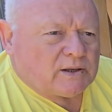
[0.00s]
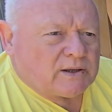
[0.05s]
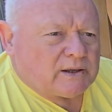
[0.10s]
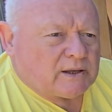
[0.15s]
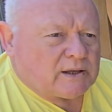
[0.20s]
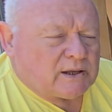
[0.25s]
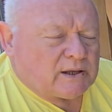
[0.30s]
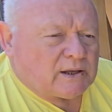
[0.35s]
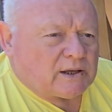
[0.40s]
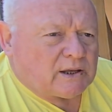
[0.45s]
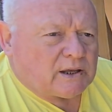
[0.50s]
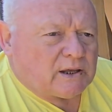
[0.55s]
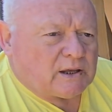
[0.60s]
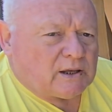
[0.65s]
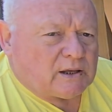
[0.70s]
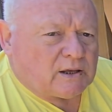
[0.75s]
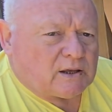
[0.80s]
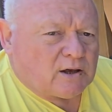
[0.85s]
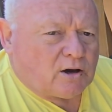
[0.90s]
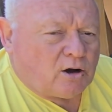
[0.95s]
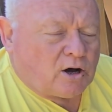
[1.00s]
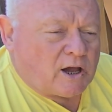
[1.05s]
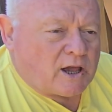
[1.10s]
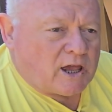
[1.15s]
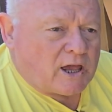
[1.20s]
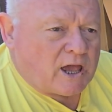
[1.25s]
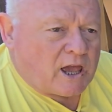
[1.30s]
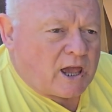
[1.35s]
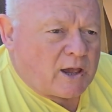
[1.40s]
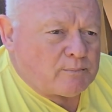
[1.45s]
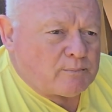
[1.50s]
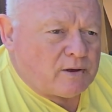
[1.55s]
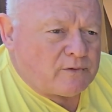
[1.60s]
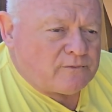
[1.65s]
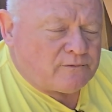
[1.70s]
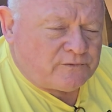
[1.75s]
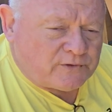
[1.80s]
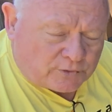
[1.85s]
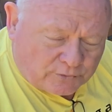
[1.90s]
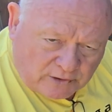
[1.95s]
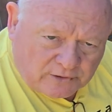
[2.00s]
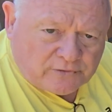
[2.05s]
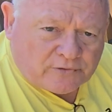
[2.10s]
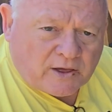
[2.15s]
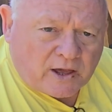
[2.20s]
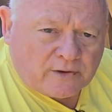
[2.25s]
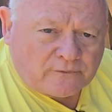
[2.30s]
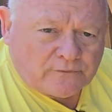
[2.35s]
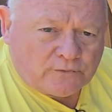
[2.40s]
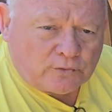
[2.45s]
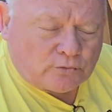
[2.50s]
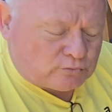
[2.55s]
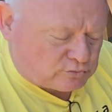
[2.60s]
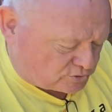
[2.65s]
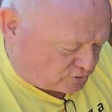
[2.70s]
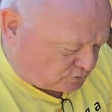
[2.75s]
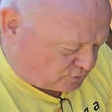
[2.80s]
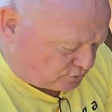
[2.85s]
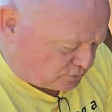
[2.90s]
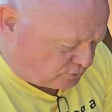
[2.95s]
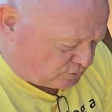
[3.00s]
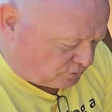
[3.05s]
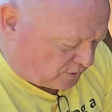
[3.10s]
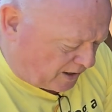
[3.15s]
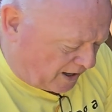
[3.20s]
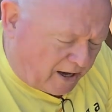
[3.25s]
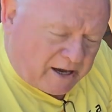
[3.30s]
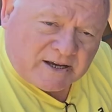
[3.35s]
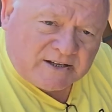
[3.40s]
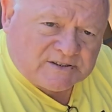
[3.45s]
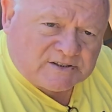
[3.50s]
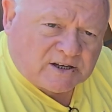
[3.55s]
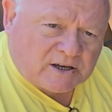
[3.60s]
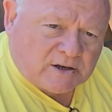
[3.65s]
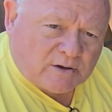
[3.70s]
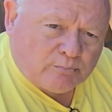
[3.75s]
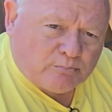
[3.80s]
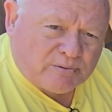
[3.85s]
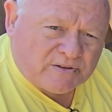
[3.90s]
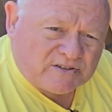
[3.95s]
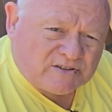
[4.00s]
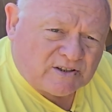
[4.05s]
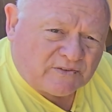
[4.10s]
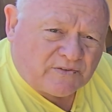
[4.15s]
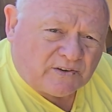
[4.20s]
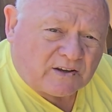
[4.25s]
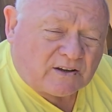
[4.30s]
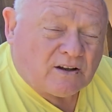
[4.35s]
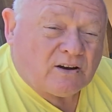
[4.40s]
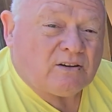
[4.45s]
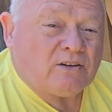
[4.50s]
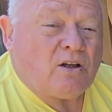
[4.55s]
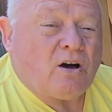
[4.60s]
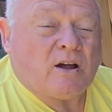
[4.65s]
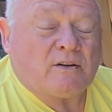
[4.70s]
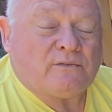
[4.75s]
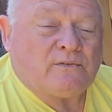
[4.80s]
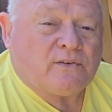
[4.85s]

uh, I am very thankful to Asia Pacific Light